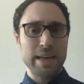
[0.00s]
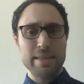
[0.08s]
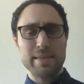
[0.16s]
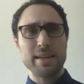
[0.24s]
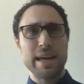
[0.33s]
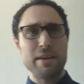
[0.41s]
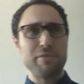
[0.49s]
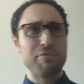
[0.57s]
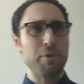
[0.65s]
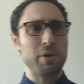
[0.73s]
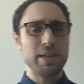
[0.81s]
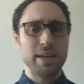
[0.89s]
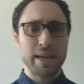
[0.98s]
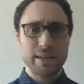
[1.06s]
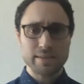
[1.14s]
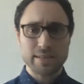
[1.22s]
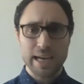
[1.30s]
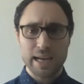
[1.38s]
I think now
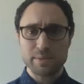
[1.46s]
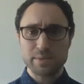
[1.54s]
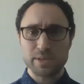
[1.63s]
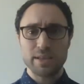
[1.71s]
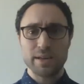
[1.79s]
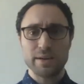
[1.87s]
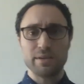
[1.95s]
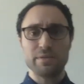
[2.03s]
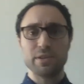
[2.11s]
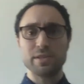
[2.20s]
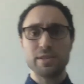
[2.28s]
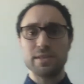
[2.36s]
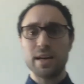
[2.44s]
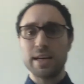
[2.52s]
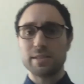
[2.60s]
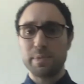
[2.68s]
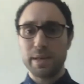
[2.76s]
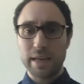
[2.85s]
48 times a year versus
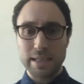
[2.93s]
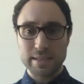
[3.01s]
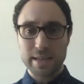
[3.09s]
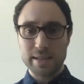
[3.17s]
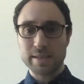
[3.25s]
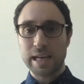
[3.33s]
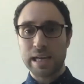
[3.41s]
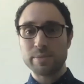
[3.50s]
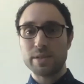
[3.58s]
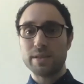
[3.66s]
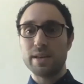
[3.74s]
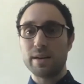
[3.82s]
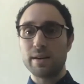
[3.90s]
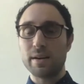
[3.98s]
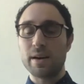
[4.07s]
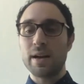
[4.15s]
us being at 10 times a year.